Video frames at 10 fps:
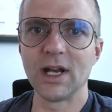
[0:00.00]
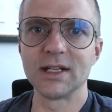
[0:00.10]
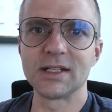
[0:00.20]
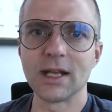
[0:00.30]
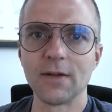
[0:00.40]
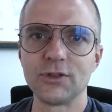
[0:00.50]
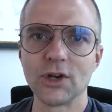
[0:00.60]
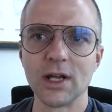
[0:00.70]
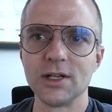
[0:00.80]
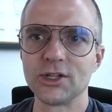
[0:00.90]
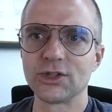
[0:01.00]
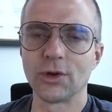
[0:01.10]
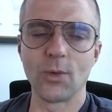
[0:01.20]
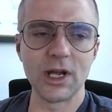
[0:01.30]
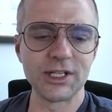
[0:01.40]
and instead of trying to just
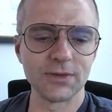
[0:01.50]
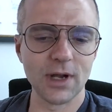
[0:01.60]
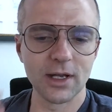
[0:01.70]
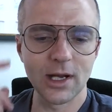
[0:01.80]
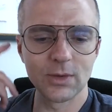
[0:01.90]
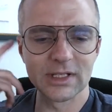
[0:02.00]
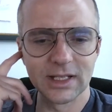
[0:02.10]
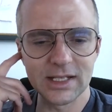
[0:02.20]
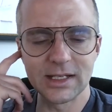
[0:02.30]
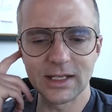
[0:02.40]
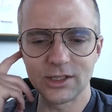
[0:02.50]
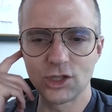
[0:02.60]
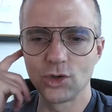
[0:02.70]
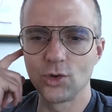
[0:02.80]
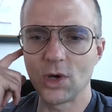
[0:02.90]
throw weights around, I was listening
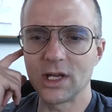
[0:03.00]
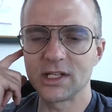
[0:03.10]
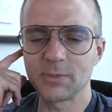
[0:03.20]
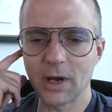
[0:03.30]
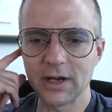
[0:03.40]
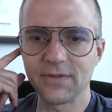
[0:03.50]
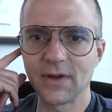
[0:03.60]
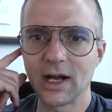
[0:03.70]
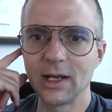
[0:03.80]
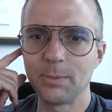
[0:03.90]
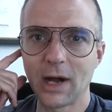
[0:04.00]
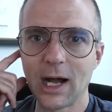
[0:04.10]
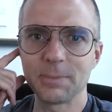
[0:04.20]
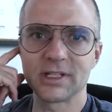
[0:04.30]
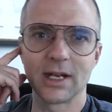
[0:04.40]
to a Spotify
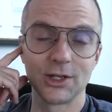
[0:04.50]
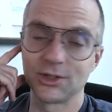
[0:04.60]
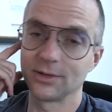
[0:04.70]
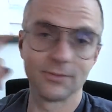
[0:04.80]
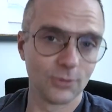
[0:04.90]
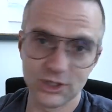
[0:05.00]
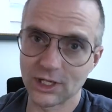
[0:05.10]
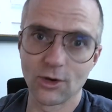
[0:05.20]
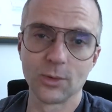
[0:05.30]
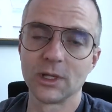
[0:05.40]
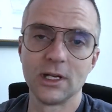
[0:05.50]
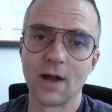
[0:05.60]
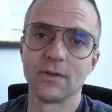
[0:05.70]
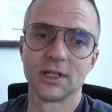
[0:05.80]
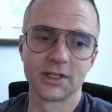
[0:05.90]
pop station, which I normally
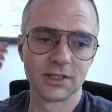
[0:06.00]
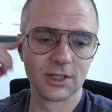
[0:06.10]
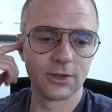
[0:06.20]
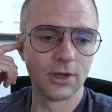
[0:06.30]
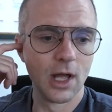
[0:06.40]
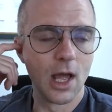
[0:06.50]
never listen to,